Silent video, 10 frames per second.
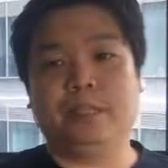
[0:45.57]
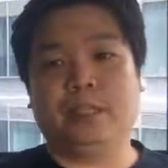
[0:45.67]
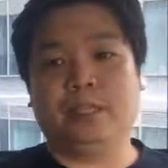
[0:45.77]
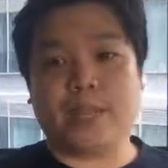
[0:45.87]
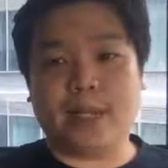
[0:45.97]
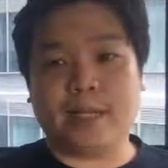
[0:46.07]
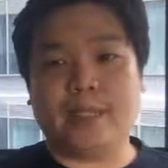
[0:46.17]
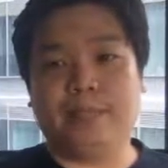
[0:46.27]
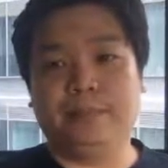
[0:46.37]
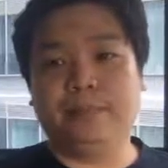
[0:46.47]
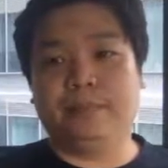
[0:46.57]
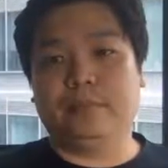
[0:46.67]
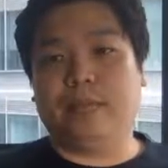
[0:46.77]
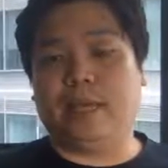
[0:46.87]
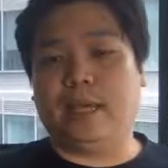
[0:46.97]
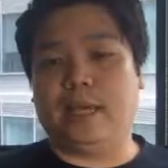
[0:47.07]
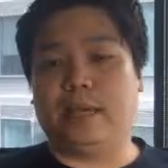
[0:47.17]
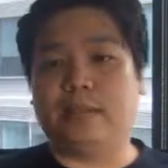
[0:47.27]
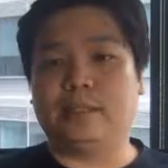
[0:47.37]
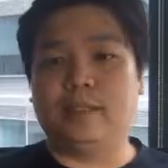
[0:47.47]
track,
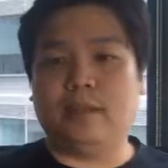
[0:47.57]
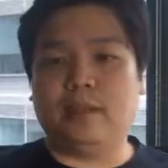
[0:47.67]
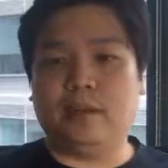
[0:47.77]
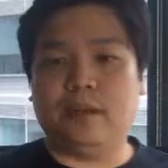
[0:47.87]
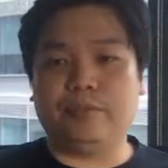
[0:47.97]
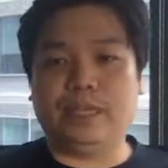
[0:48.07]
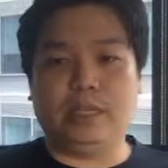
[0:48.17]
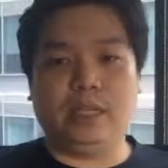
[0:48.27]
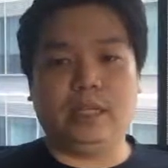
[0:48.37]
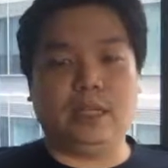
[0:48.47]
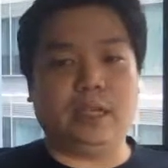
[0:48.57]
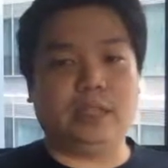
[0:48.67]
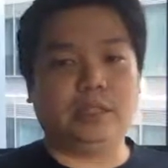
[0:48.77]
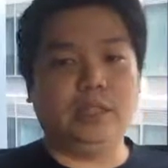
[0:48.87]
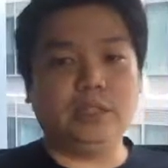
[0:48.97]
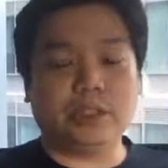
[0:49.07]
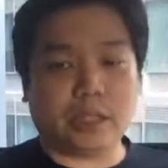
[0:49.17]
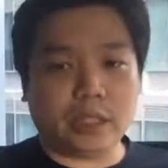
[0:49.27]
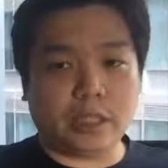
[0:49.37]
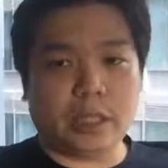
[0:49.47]
and instead of taking the Solutions
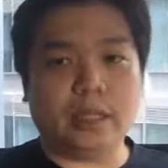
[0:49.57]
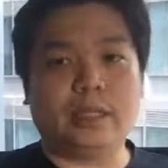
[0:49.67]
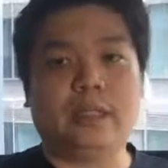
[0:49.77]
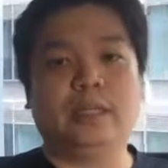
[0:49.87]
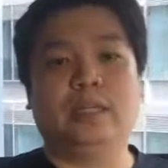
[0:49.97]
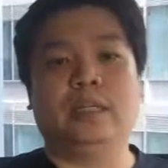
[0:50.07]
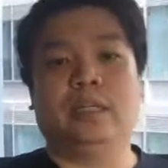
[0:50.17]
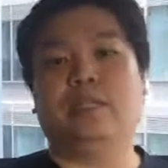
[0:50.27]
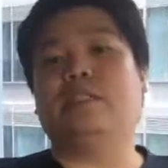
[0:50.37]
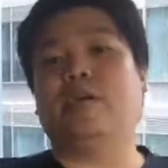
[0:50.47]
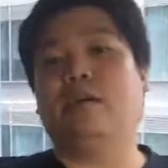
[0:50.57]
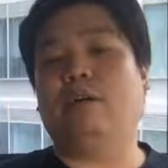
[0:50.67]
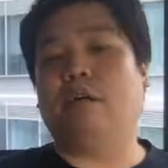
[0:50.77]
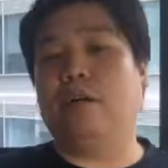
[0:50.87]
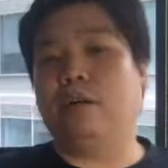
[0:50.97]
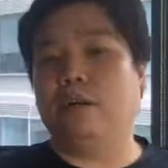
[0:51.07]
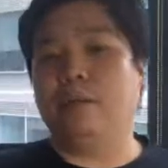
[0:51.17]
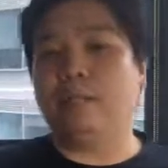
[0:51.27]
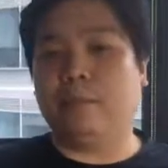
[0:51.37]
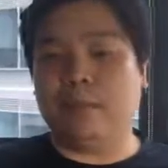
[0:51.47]
Architect, there's now a
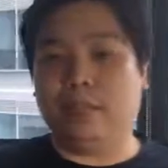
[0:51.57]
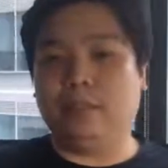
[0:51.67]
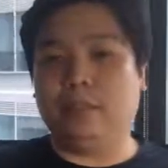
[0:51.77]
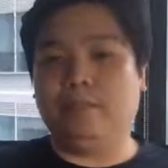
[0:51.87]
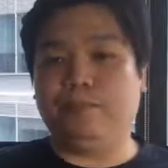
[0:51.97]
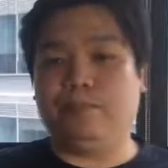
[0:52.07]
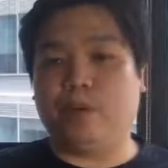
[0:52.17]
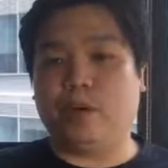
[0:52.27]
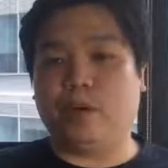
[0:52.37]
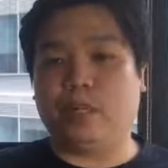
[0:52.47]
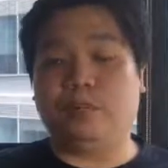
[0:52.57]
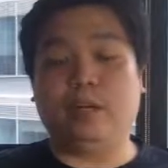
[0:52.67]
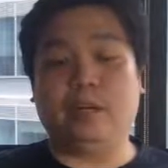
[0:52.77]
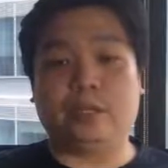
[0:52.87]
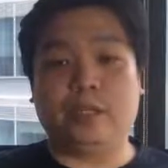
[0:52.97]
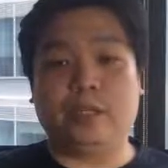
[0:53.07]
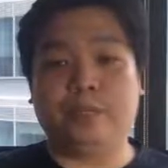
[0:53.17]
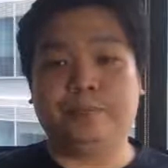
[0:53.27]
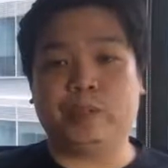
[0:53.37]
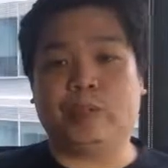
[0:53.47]
growing demand for developer.
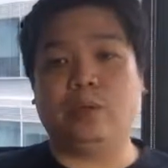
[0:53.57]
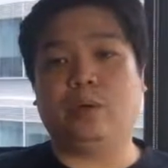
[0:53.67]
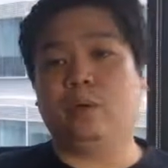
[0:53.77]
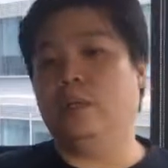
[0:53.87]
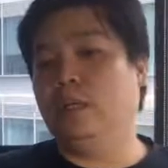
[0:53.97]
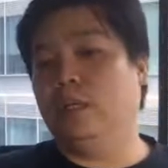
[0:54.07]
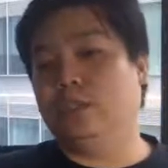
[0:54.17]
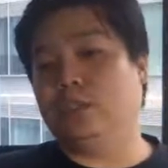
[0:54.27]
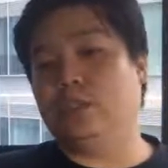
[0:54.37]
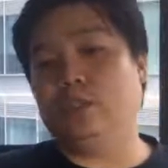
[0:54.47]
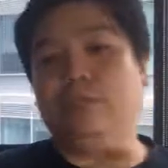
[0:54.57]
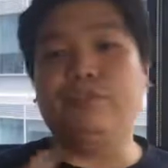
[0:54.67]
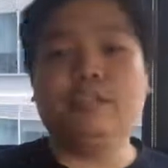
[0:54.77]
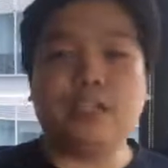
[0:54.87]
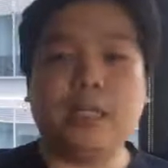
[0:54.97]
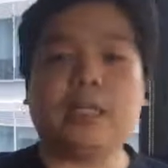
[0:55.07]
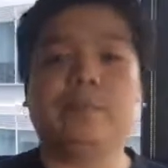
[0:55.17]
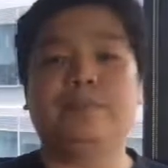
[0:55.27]
So just to differentiate,